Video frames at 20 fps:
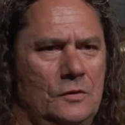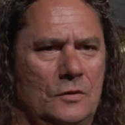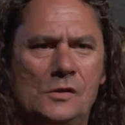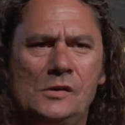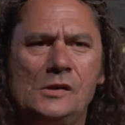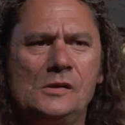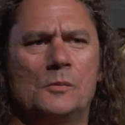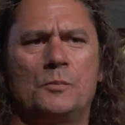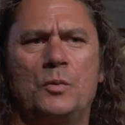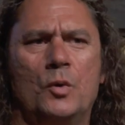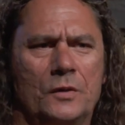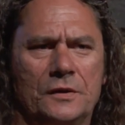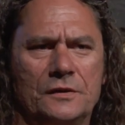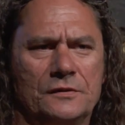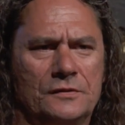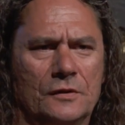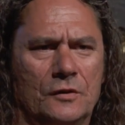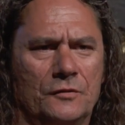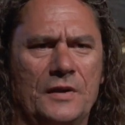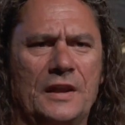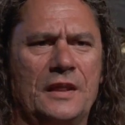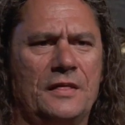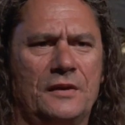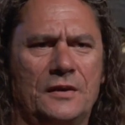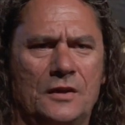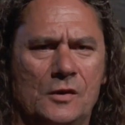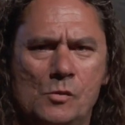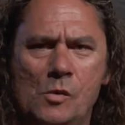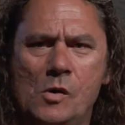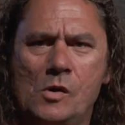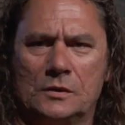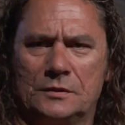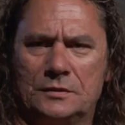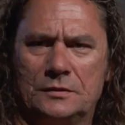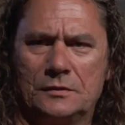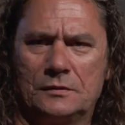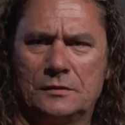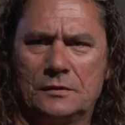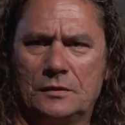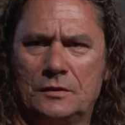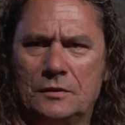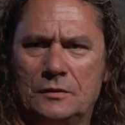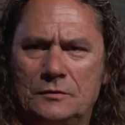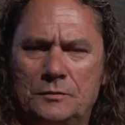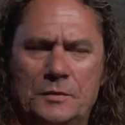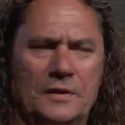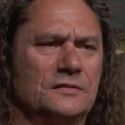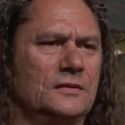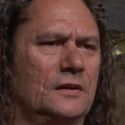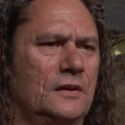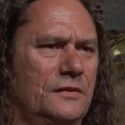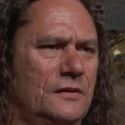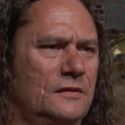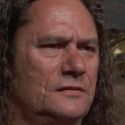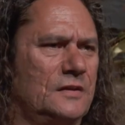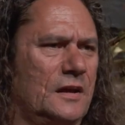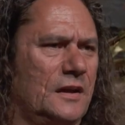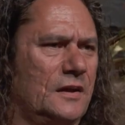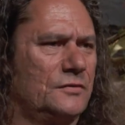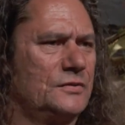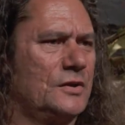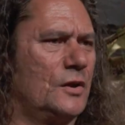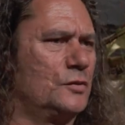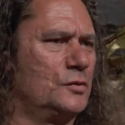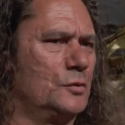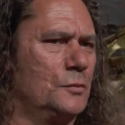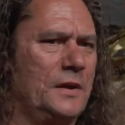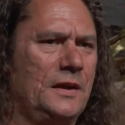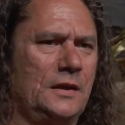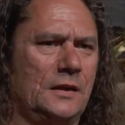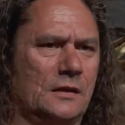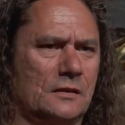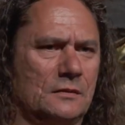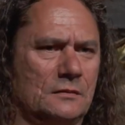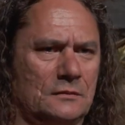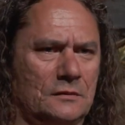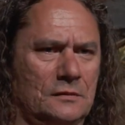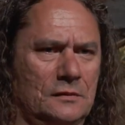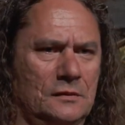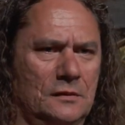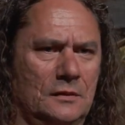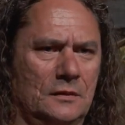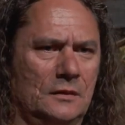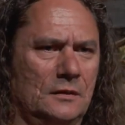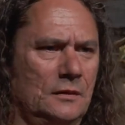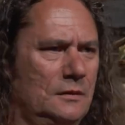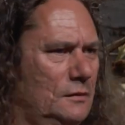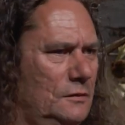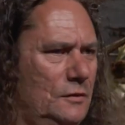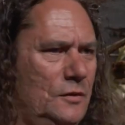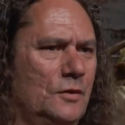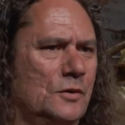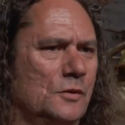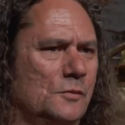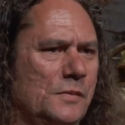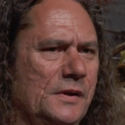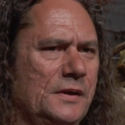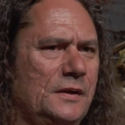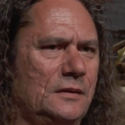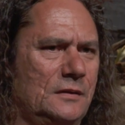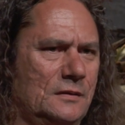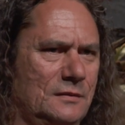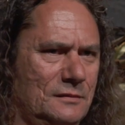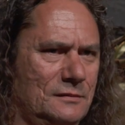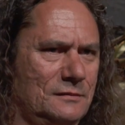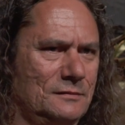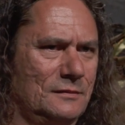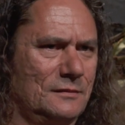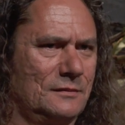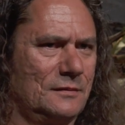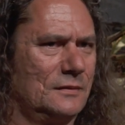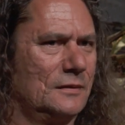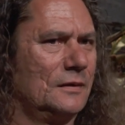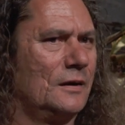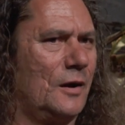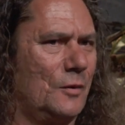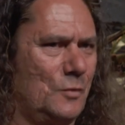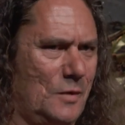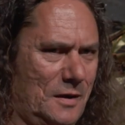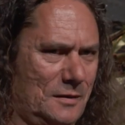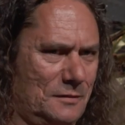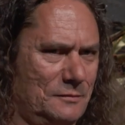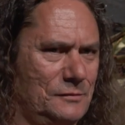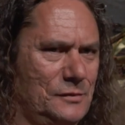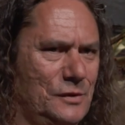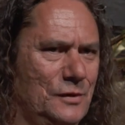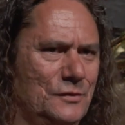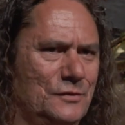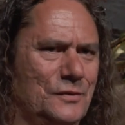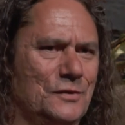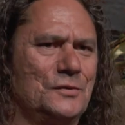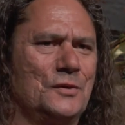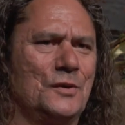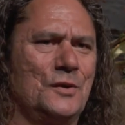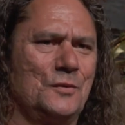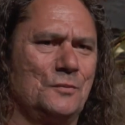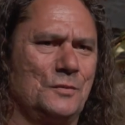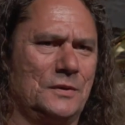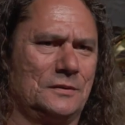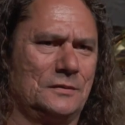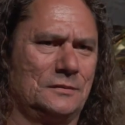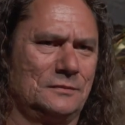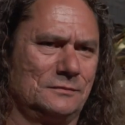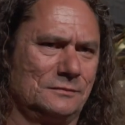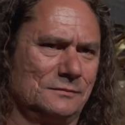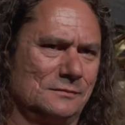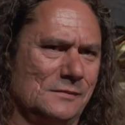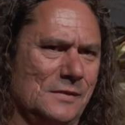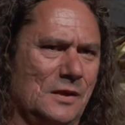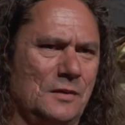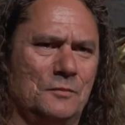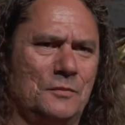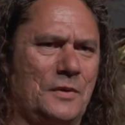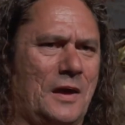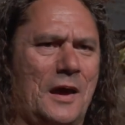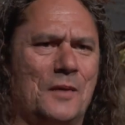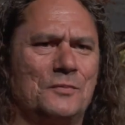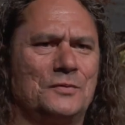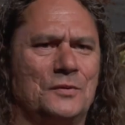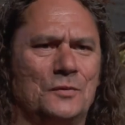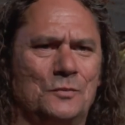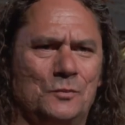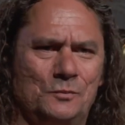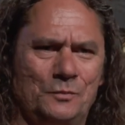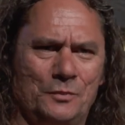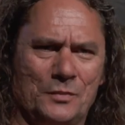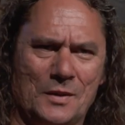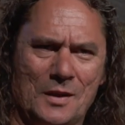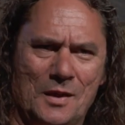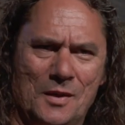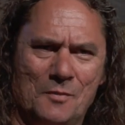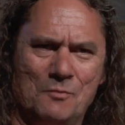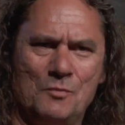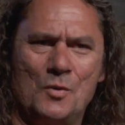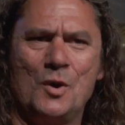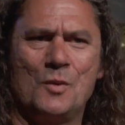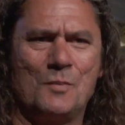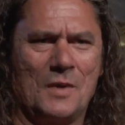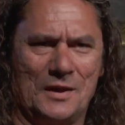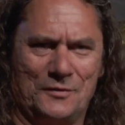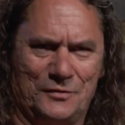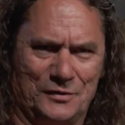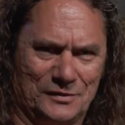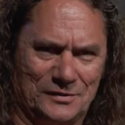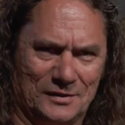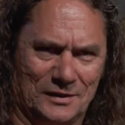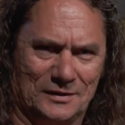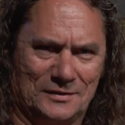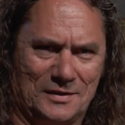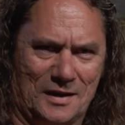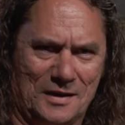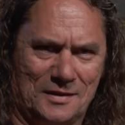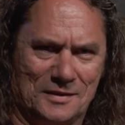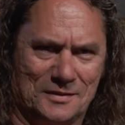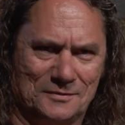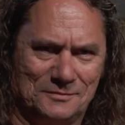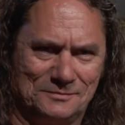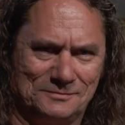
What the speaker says: You can appoint yourself anything you want, especially in this day of social media. You can be, I won't use the term, but perhaps a mermaid facilitator.